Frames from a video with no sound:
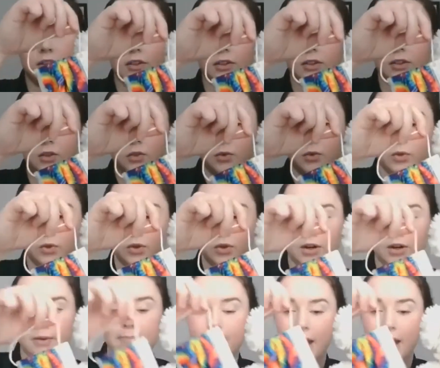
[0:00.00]
your
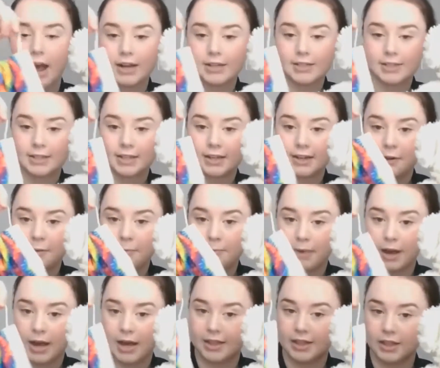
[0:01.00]
mask
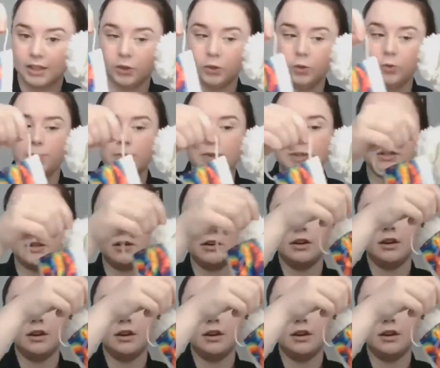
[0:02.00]
by the loops,